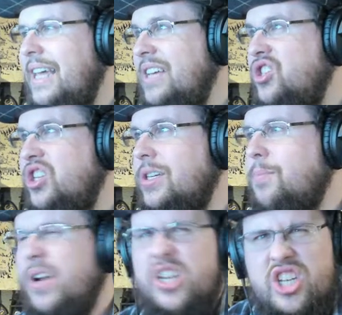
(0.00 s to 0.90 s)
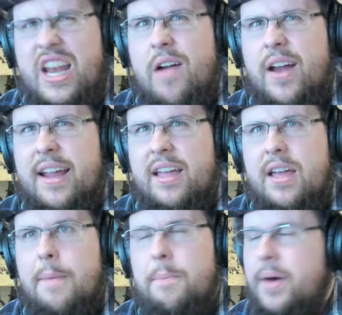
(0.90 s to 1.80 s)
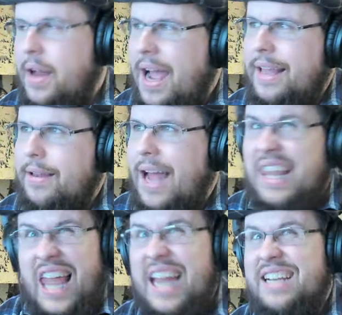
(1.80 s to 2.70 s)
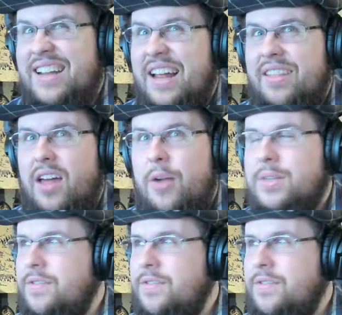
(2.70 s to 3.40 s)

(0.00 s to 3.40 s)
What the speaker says: is just pretty generic. But I liked it. I thought it was fine.